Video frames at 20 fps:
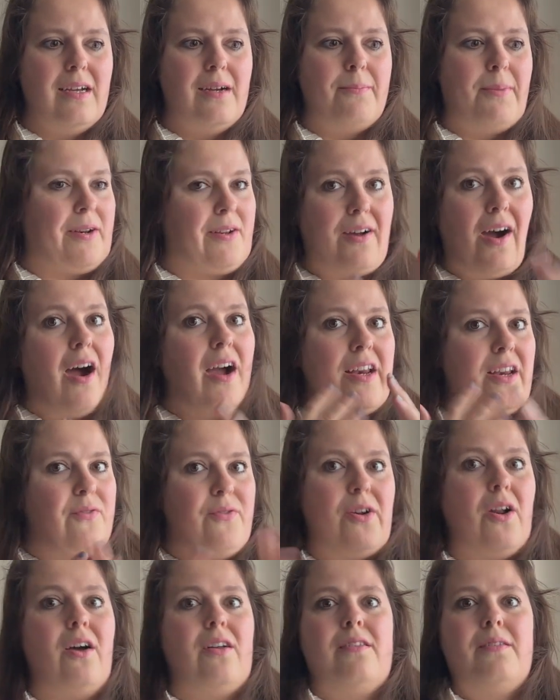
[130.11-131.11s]
but kind
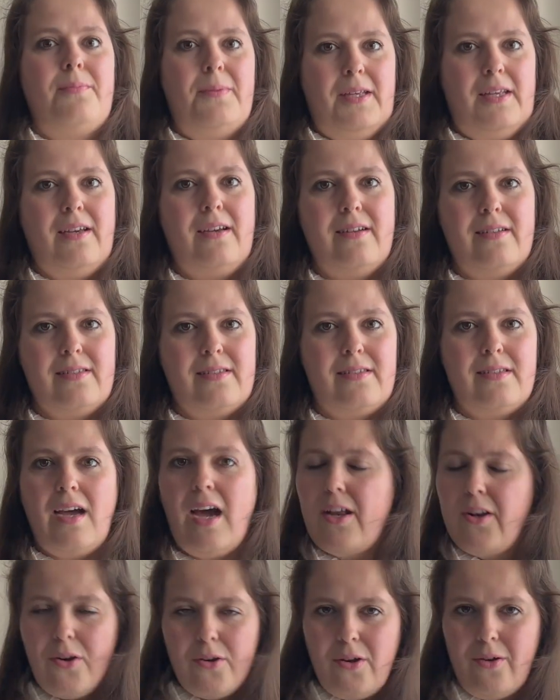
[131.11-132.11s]
of not, because
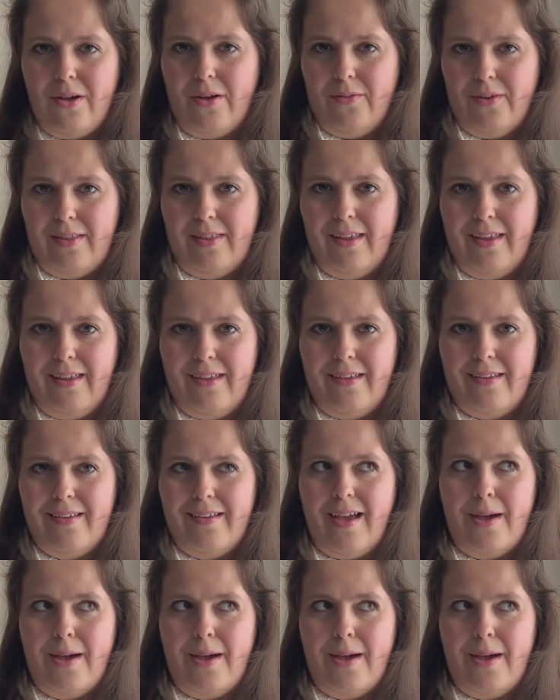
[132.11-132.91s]
I don't know everything